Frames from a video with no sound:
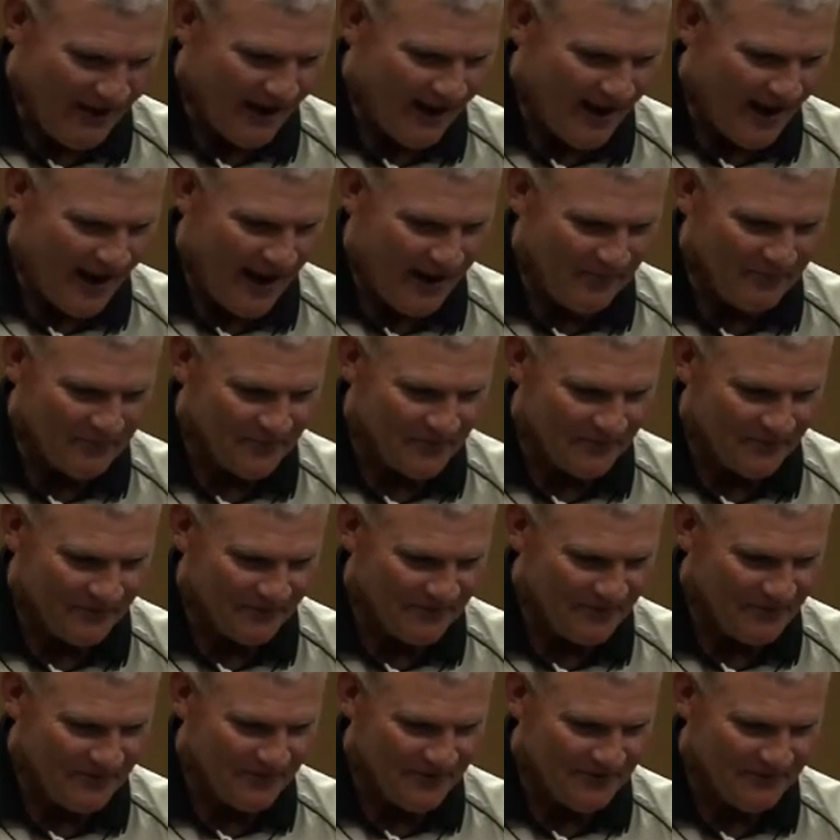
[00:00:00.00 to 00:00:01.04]
I'm
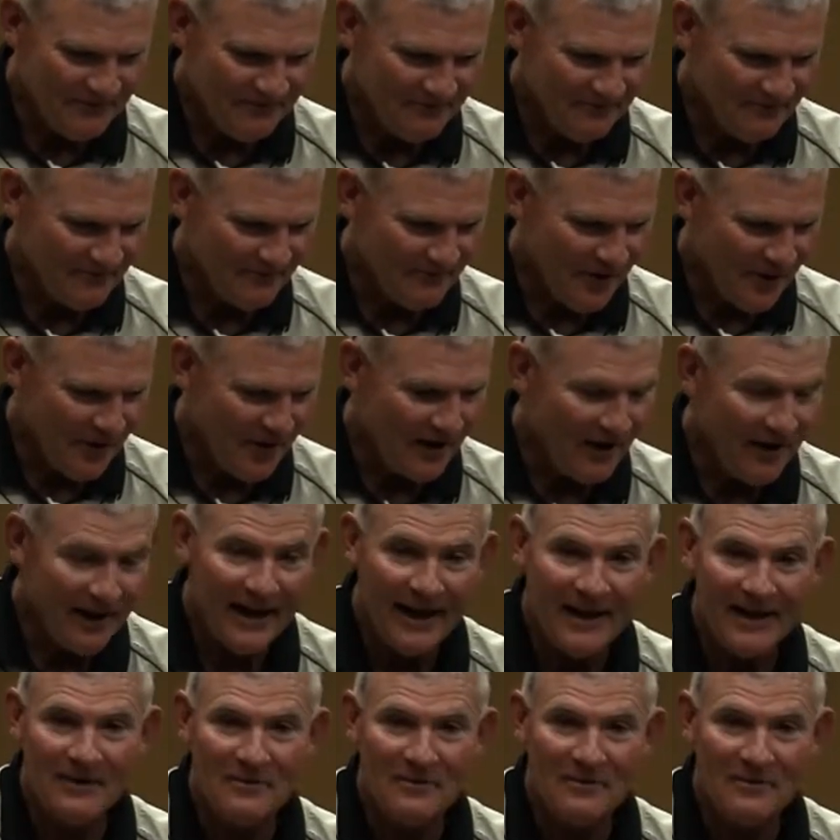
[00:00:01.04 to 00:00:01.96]
very glad